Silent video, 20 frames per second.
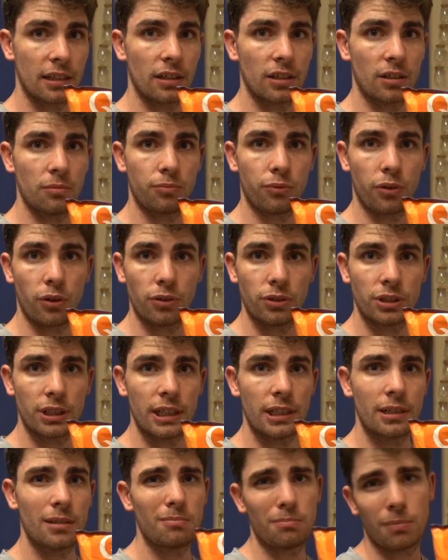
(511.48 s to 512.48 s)

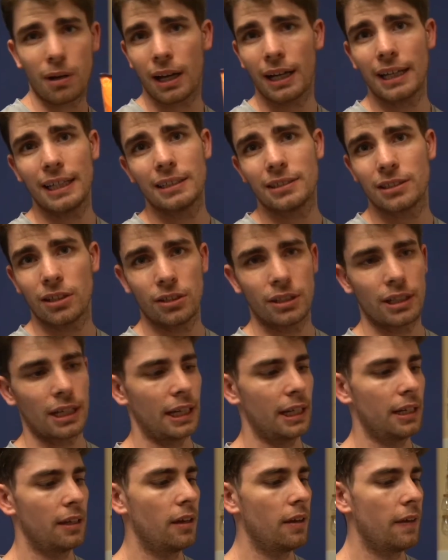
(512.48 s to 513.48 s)
protein, but it's okay.
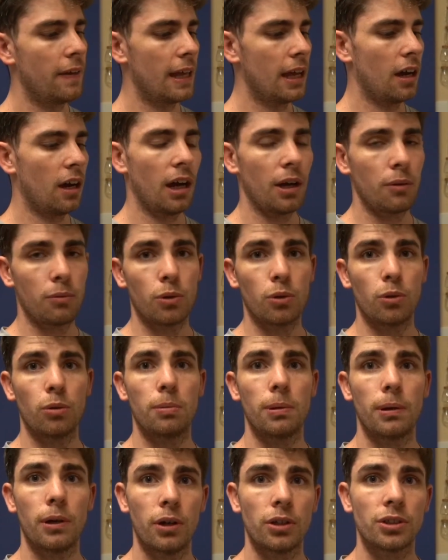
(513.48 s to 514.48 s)
I will
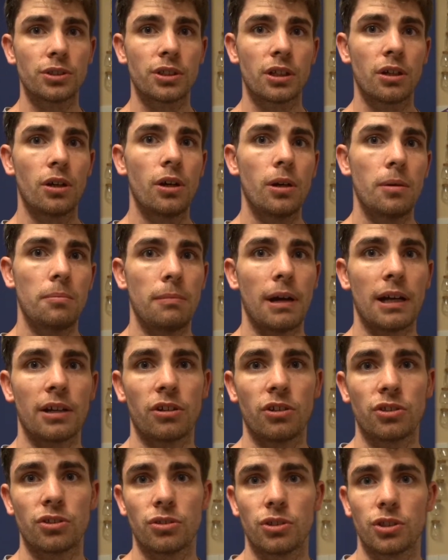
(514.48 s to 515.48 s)
put
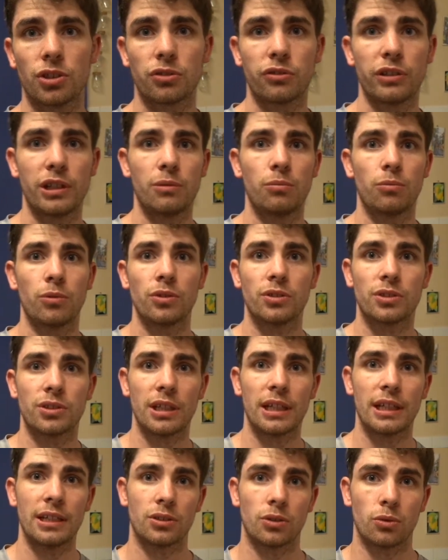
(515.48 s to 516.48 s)
macros on the screen once
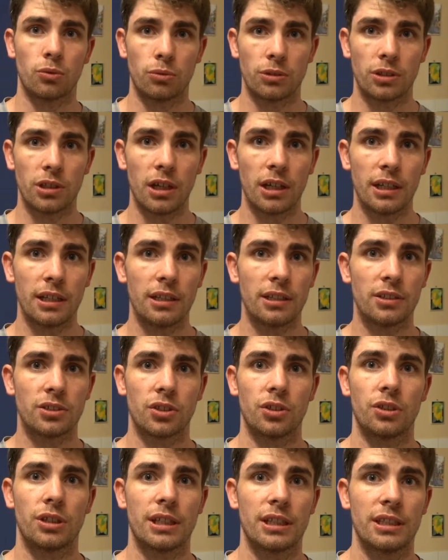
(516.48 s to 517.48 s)
it's all done so
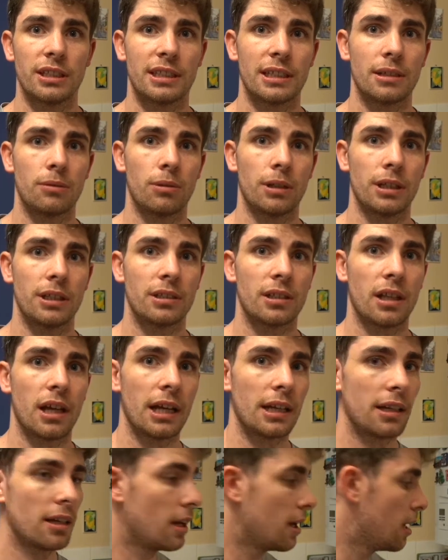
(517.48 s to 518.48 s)
you can see what it's like.
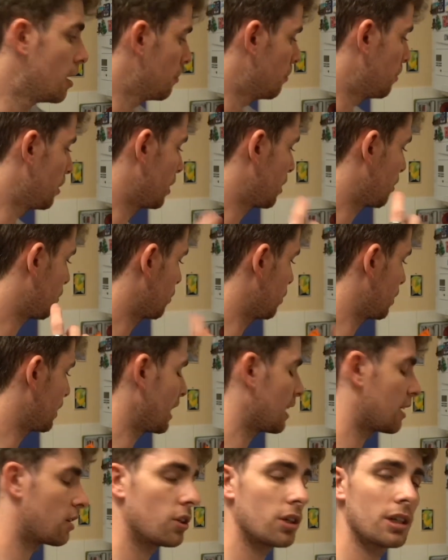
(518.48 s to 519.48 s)
But I'm going to
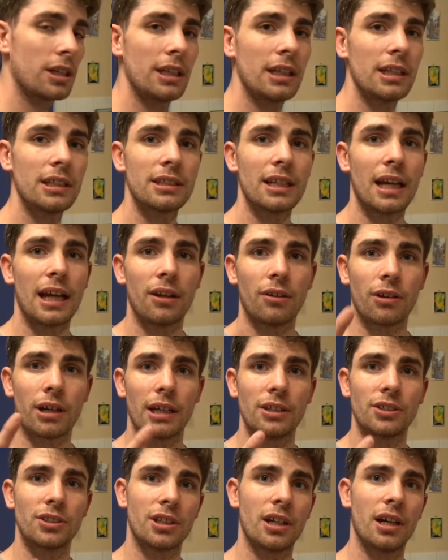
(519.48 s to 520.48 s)
get cooking this and I'll
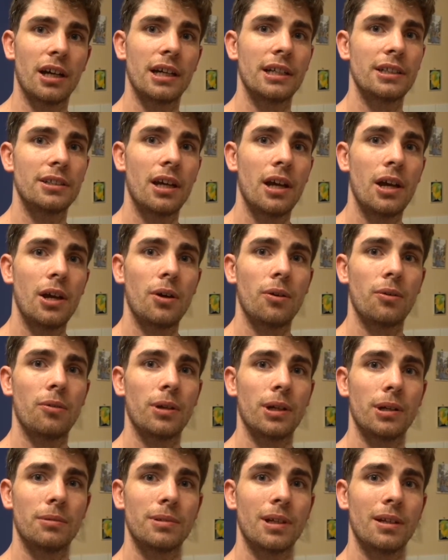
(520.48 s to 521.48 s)
catch you guys when
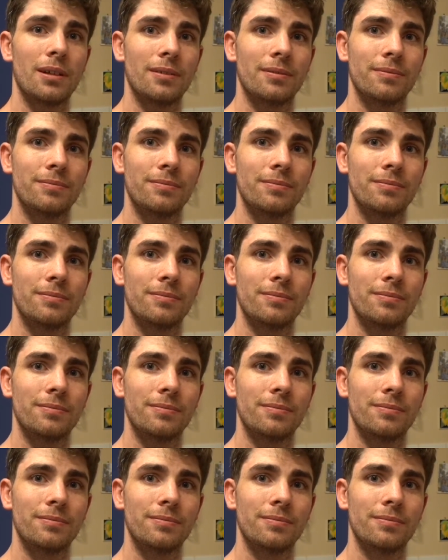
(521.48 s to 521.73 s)
I'm done.